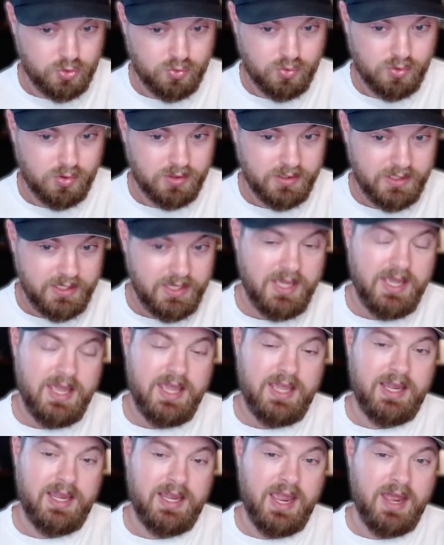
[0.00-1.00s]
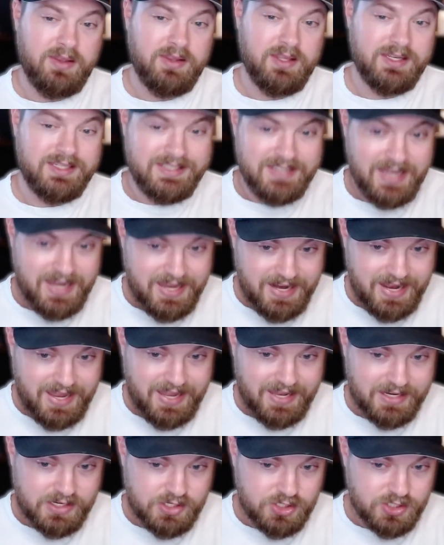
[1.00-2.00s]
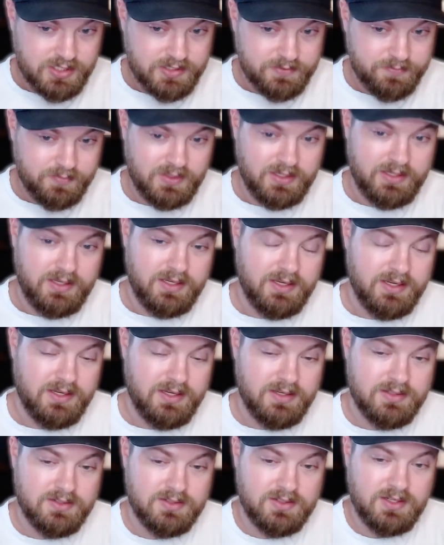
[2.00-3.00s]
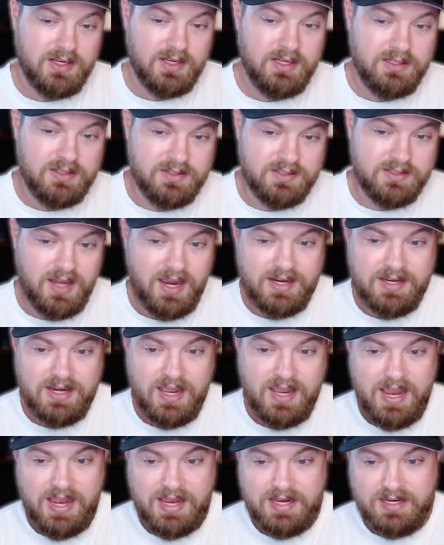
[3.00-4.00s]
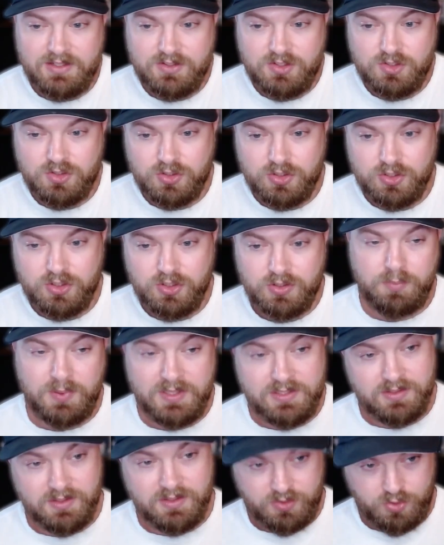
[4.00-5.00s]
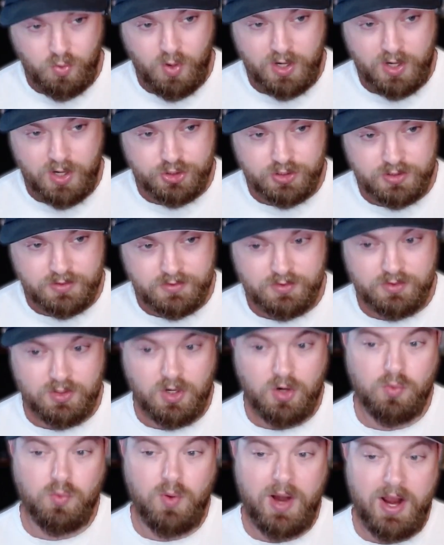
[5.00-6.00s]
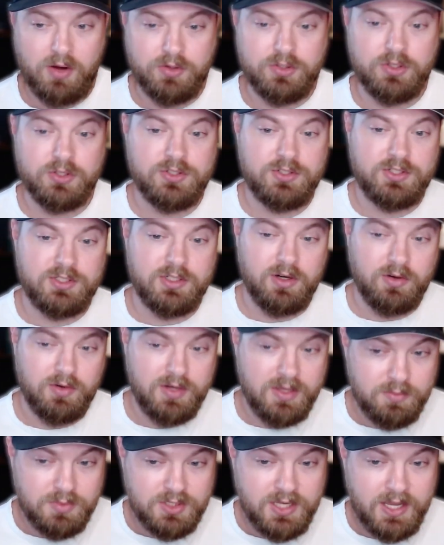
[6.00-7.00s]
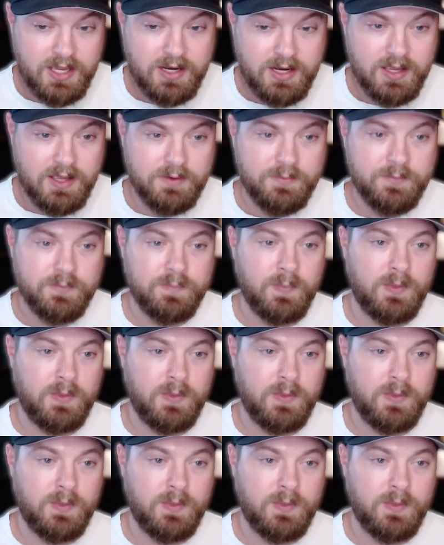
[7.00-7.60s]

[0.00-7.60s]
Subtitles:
tool. And the data agent is designed to answer business questions around your CRM data,